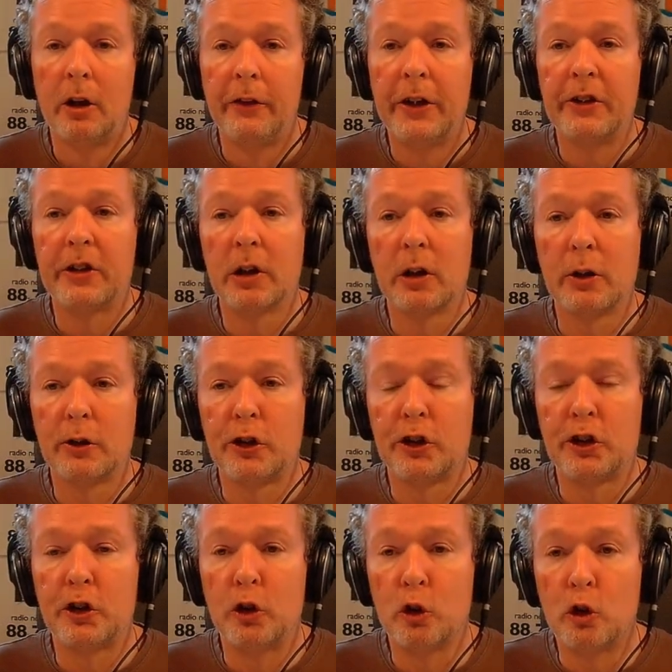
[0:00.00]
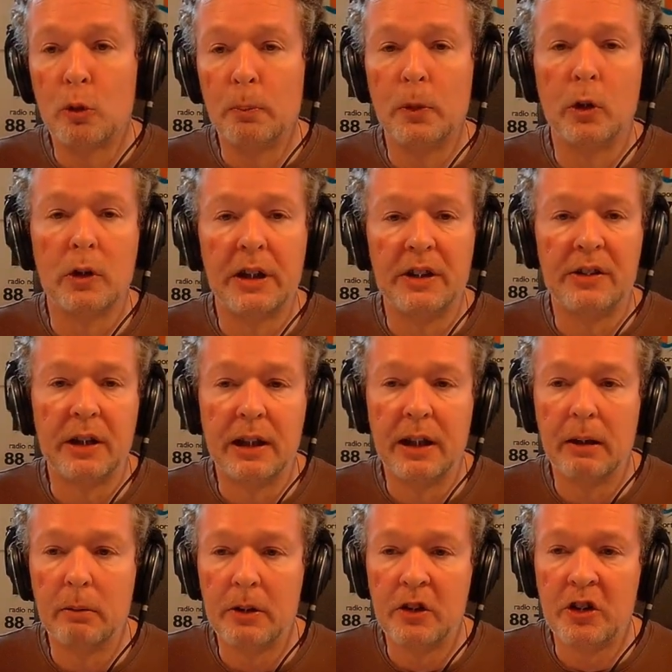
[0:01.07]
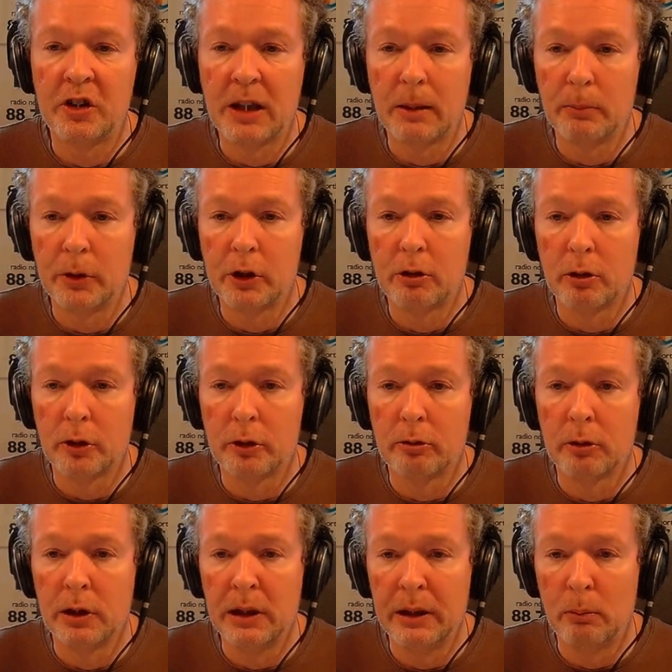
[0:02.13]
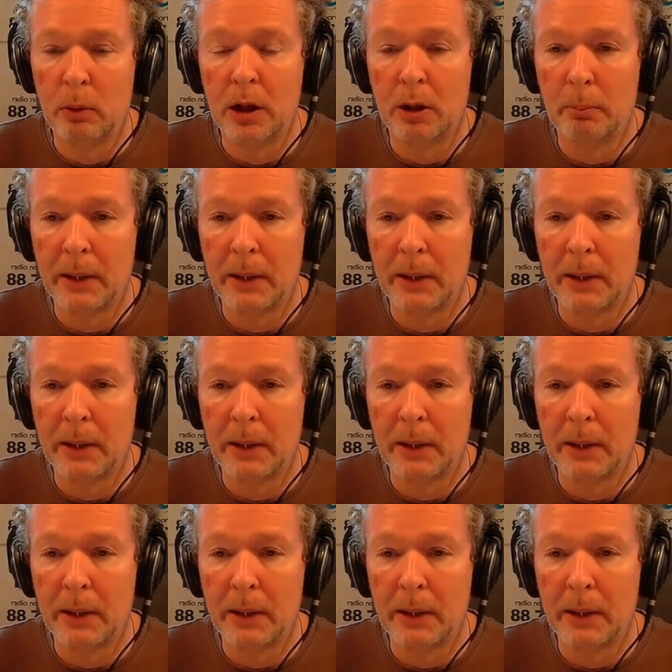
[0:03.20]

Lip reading: there's a lot of storm noise in it, which comes across really well,